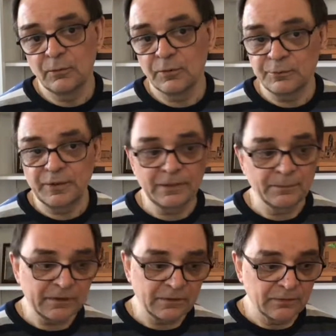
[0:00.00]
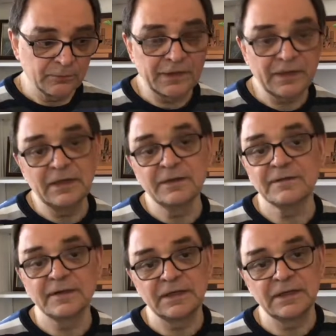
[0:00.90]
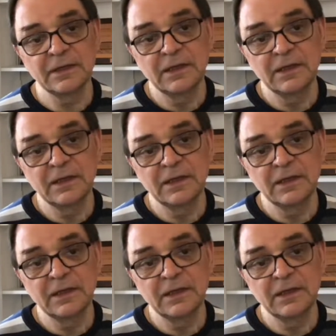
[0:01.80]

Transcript: what we can bet on, we can instantly